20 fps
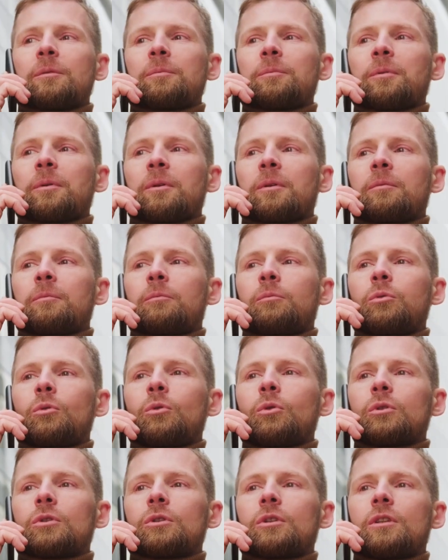to people on the
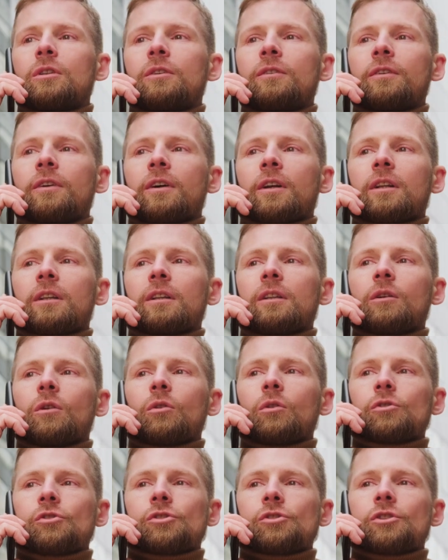phone or in person.
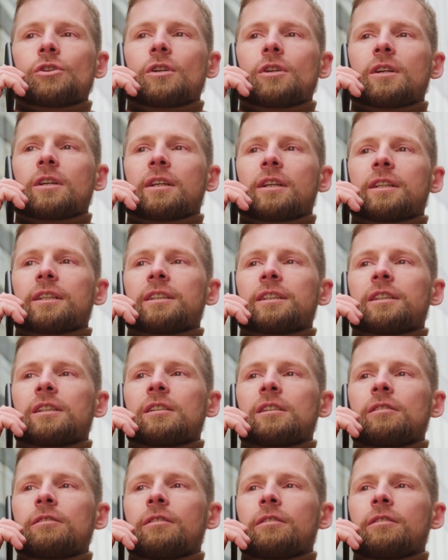So if we know that the